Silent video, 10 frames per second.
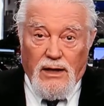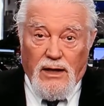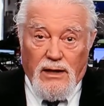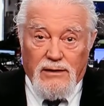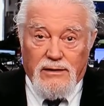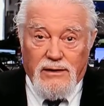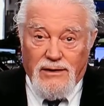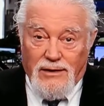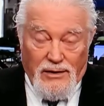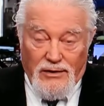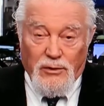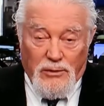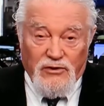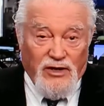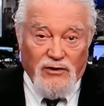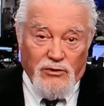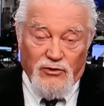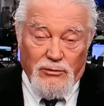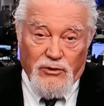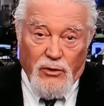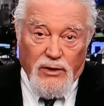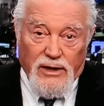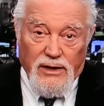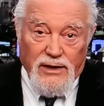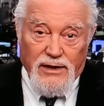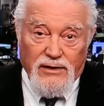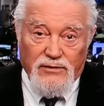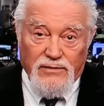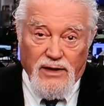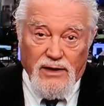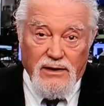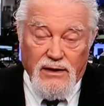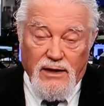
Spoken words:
and because that's where she was going in this flight,